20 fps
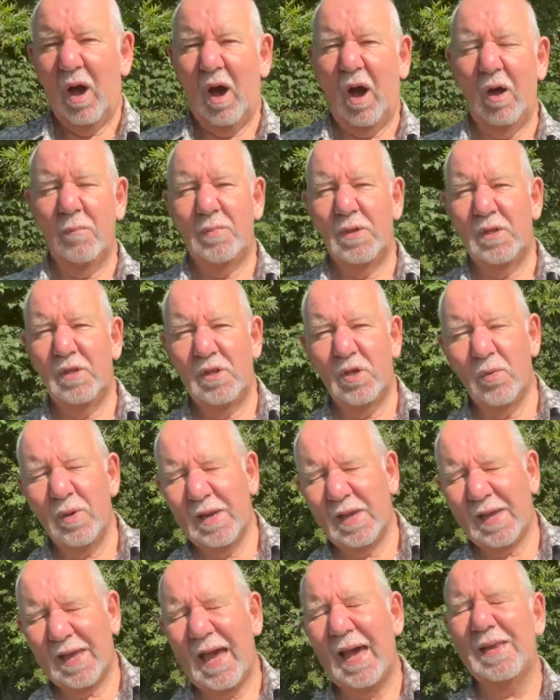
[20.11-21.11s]
I've been
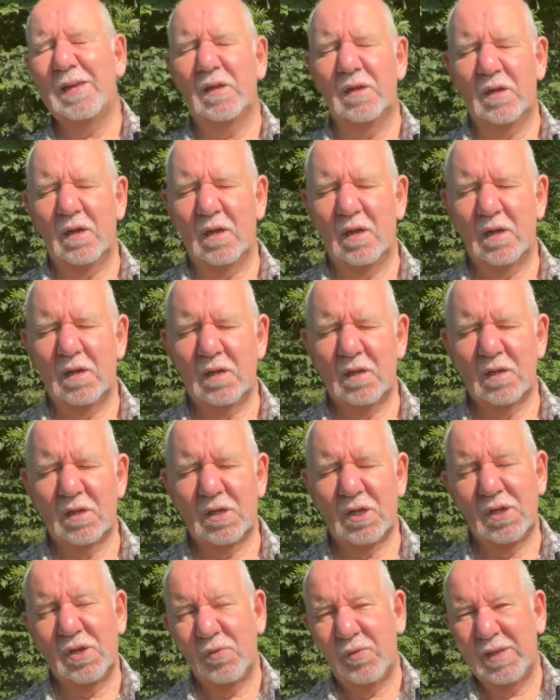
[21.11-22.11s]
doing a calendar
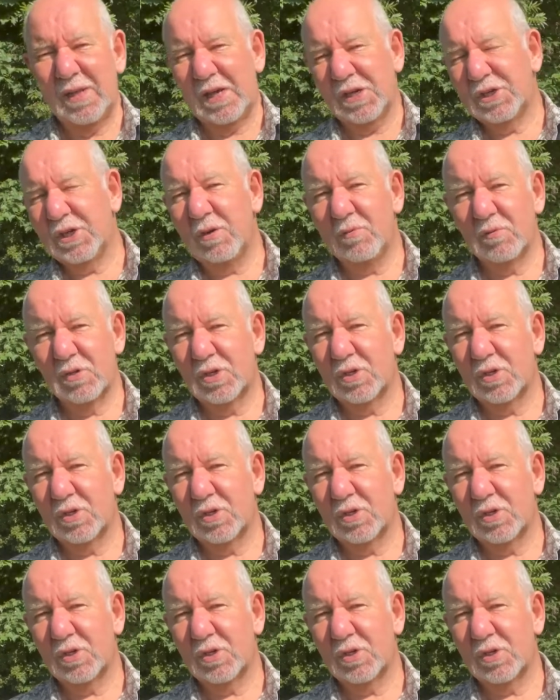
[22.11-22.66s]
to do with next year, which is